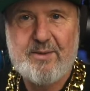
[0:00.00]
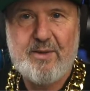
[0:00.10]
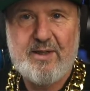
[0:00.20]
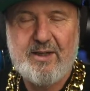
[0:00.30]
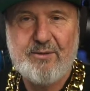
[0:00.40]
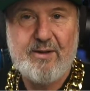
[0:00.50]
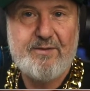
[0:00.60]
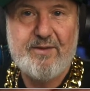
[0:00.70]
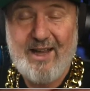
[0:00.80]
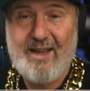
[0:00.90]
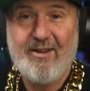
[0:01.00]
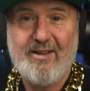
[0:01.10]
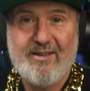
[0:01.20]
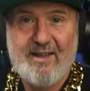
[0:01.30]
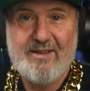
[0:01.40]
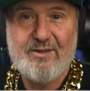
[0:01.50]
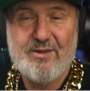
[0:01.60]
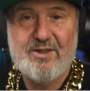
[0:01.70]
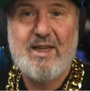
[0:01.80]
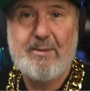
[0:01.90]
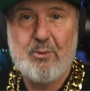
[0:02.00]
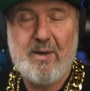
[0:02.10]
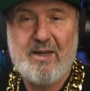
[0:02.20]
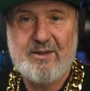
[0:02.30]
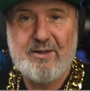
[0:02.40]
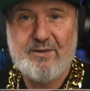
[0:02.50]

it might only run for an hour and do the same amount